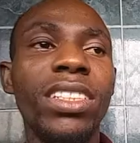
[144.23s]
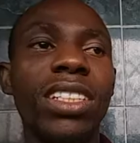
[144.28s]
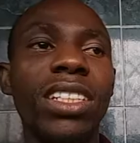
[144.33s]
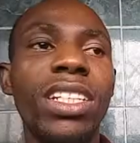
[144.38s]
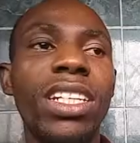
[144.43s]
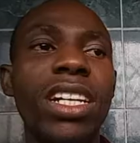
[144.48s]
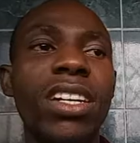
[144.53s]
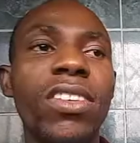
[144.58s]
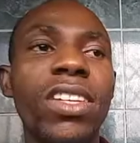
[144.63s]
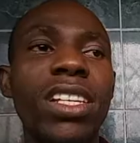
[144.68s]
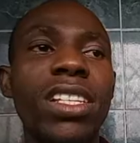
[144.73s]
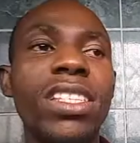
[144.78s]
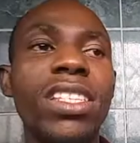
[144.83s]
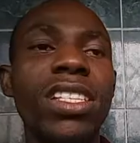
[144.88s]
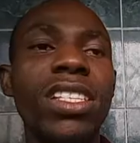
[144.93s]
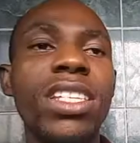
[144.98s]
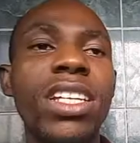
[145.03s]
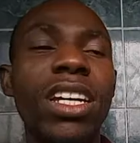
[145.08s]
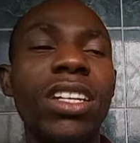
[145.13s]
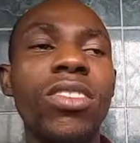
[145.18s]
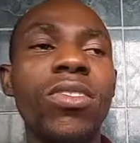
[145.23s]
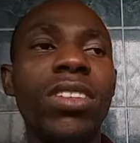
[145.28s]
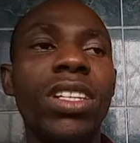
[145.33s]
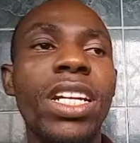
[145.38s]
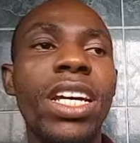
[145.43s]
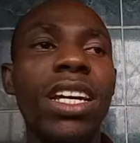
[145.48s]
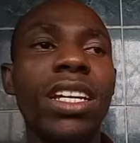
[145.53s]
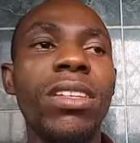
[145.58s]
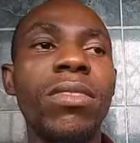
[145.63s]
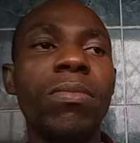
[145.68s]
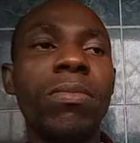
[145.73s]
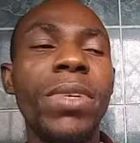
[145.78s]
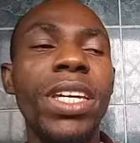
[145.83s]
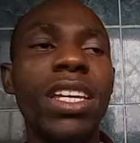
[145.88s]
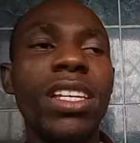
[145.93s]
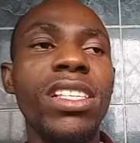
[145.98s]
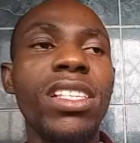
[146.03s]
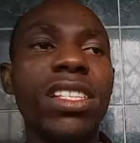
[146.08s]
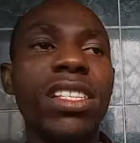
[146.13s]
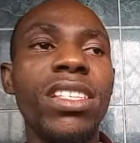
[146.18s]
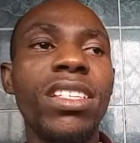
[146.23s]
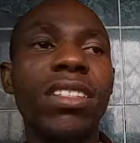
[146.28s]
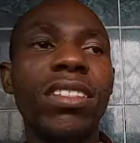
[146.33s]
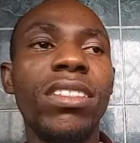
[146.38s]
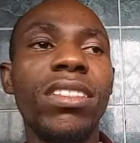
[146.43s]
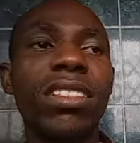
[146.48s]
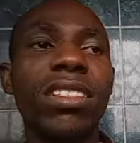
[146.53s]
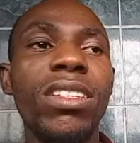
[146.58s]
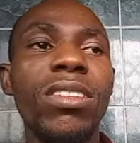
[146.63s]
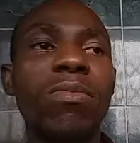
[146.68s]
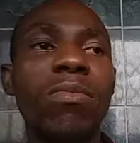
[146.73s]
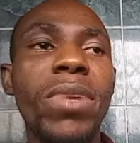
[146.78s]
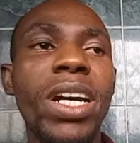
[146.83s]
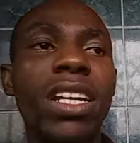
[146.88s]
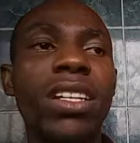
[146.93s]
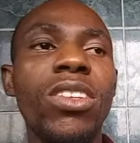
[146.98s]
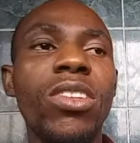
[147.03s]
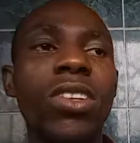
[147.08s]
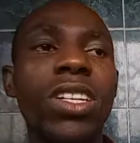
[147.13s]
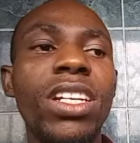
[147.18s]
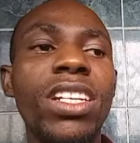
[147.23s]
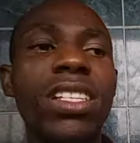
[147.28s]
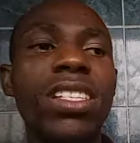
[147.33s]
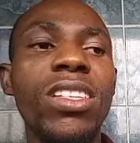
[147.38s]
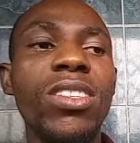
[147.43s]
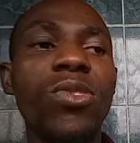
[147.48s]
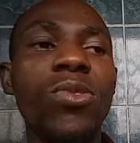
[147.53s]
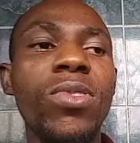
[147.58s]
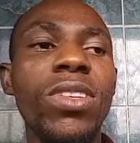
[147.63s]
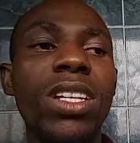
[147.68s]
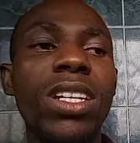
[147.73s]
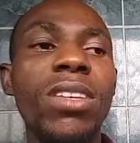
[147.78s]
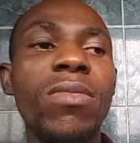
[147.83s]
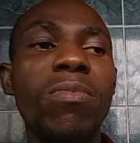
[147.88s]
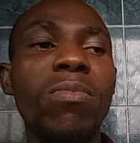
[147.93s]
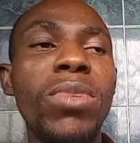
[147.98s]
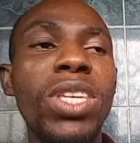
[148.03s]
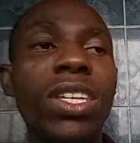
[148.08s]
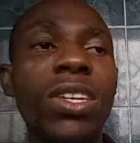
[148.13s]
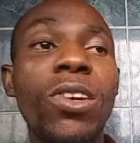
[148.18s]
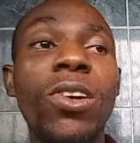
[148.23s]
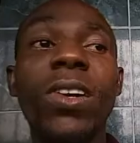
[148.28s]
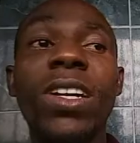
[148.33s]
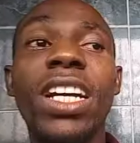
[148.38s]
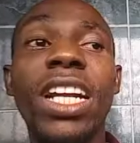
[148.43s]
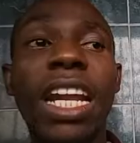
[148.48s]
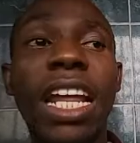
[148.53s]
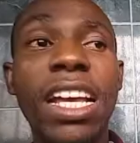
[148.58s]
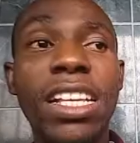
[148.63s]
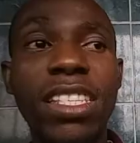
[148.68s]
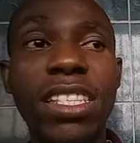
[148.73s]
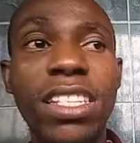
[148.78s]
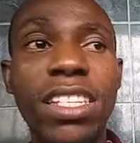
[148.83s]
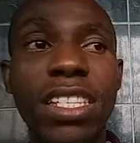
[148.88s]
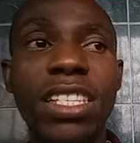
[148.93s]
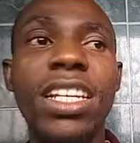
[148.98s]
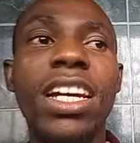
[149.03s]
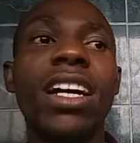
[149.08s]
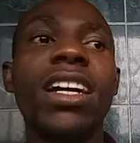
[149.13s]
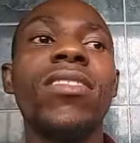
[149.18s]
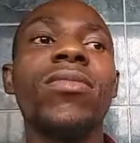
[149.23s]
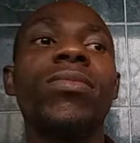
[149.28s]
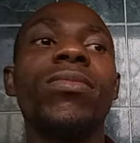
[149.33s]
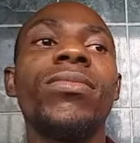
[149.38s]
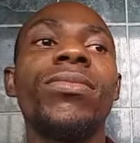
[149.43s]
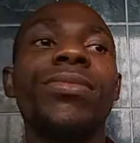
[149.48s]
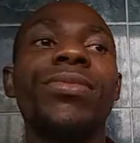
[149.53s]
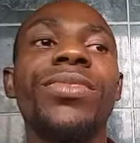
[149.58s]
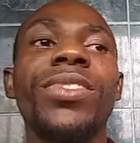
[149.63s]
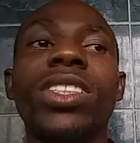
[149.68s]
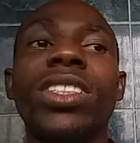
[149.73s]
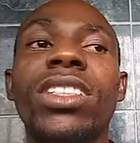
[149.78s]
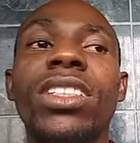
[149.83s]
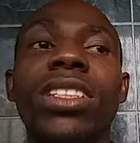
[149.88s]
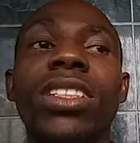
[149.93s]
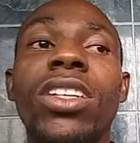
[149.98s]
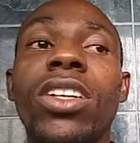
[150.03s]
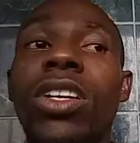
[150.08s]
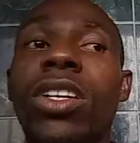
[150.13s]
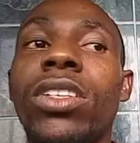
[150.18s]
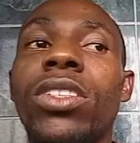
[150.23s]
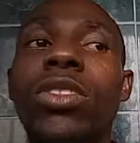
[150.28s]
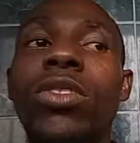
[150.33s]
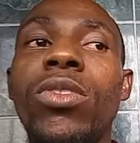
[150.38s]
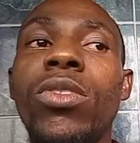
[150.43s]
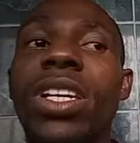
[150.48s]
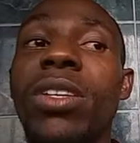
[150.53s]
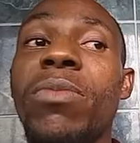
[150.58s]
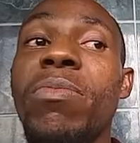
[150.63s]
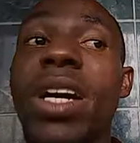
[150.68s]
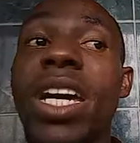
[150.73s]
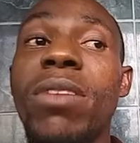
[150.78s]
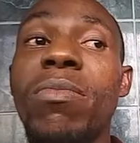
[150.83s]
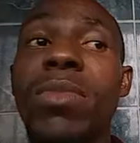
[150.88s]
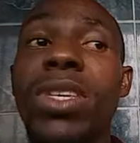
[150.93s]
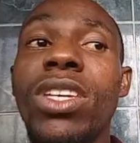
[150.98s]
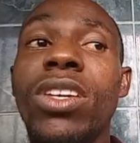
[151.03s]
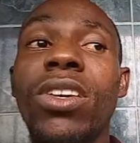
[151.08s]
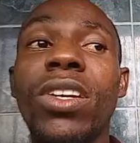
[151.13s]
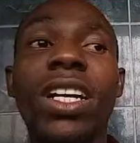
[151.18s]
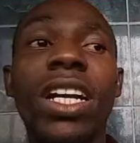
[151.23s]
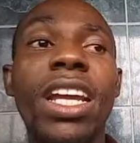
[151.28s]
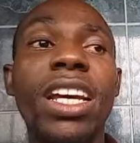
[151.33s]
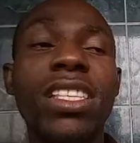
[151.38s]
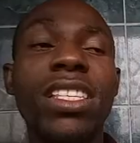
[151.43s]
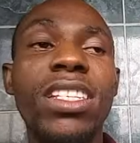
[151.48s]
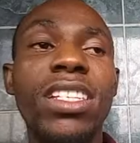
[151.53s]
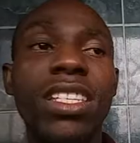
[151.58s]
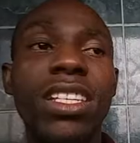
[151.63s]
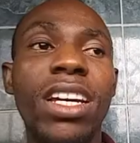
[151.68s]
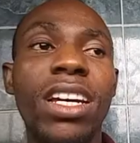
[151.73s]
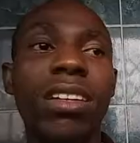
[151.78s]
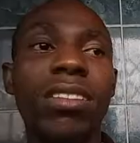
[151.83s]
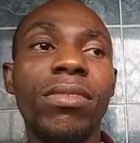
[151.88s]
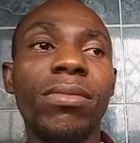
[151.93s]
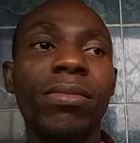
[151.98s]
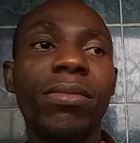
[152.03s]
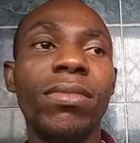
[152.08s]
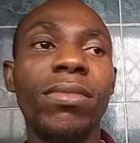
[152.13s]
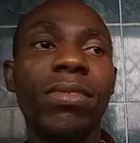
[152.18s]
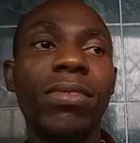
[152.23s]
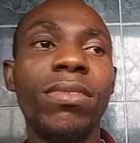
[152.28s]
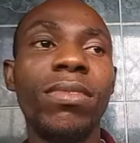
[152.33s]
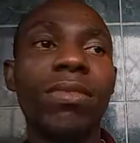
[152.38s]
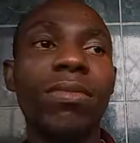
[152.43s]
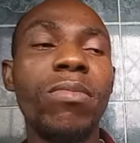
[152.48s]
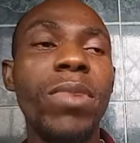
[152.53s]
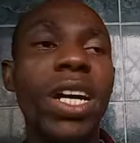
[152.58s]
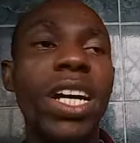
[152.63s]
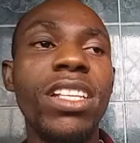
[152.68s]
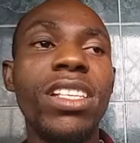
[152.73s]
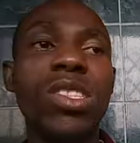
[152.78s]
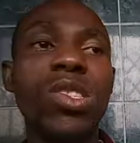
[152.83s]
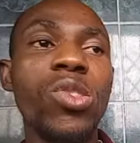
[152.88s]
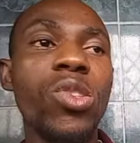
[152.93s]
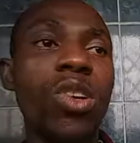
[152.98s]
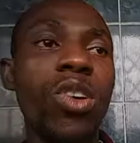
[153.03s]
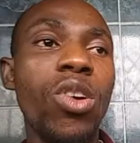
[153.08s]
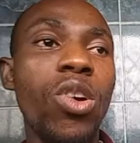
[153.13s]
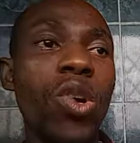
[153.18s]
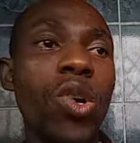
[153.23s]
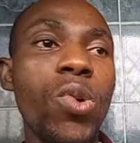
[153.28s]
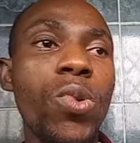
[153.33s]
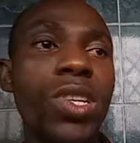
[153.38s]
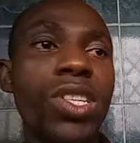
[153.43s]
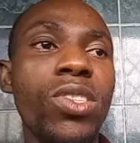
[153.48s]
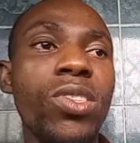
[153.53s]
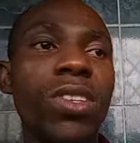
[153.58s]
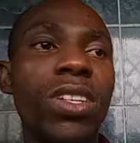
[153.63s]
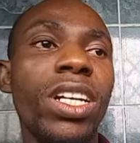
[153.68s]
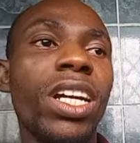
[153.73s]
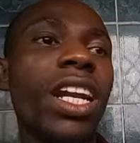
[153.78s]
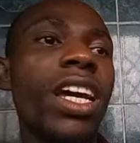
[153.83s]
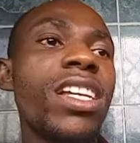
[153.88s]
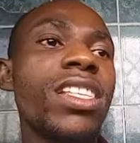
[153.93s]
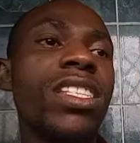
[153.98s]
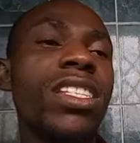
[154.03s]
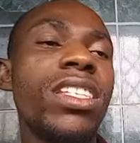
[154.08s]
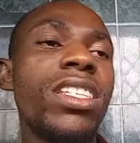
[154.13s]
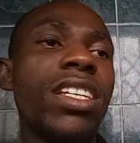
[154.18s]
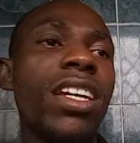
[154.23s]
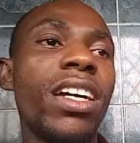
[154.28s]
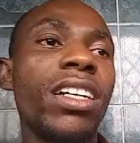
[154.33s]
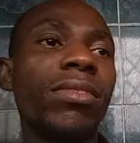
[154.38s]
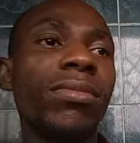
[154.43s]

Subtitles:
Now, the teacher you like best might not necessarily be your class teacher. Although it might be your class teacher, but it is not always your class teacher.